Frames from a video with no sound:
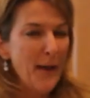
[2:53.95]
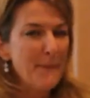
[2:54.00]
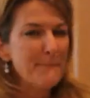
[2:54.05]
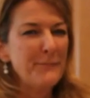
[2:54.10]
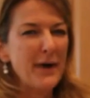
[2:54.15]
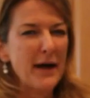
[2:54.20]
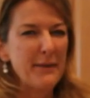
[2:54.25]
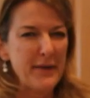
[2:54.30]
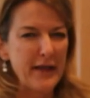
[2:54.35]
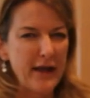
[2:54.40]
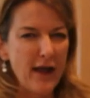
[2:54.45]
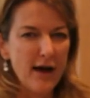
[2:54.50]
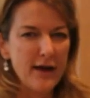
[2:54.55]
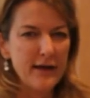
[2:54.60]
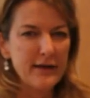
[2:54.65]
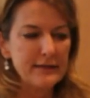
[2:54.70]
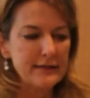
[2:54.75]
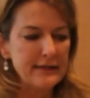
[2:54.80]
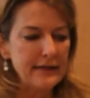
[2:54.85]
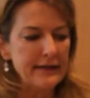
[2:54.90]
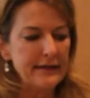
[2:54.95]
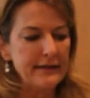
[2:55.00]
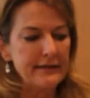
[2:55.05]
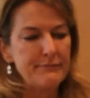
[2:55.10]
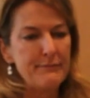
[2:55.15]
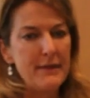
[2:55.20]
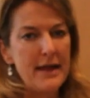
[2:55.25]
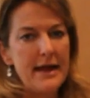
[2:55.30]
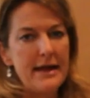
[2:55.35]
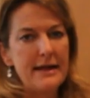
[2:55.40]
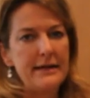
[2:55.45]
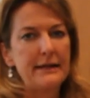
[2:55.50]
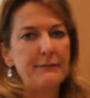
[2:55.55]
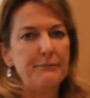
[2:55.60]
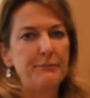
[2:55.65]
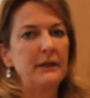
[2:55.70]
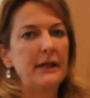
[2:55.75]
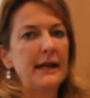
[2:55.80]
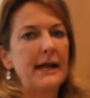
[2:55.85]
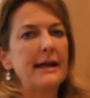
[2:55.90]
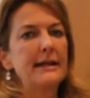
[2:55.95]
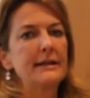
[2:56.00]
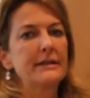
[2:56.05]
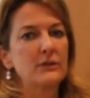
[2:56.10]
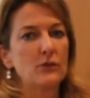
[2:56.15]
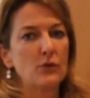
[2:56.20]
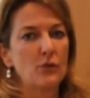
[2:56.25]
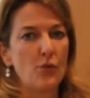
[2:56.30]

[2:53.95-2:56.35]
but because it is made in plants